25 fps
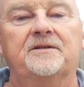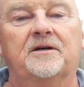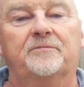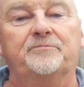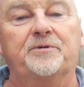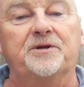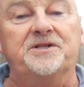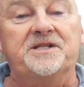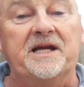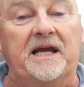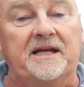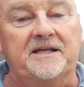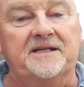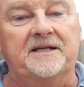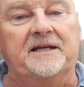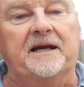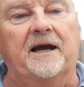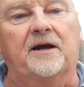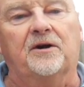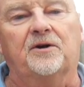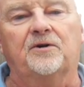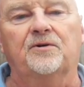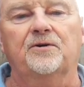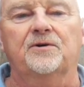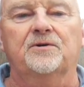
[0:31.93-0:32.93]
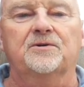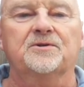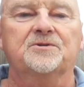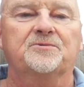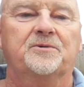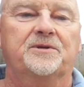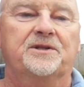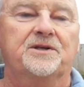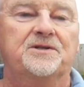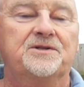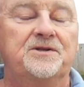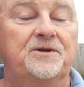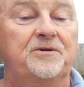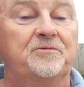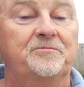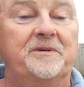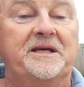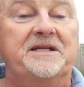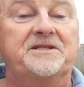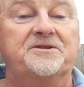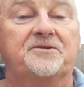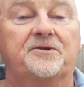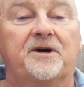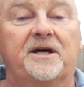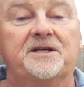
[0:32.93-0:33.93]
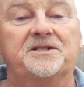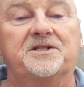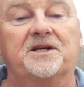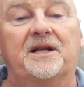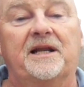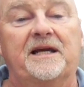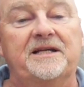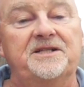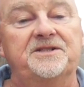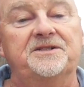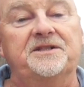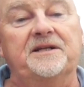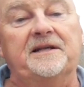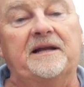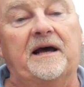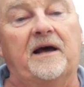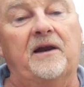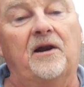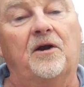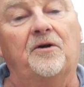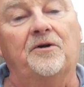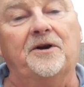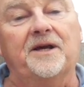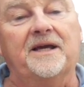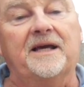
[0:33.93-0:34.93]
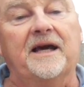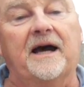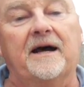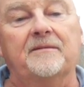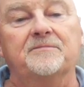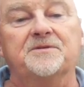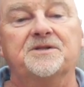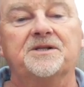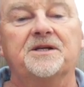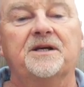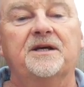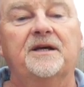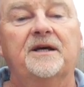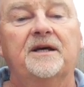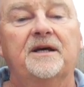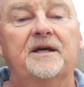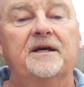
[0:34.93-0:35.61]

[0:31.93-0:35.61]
are protecting our crews with a 2 metre isolation in our lorry cabs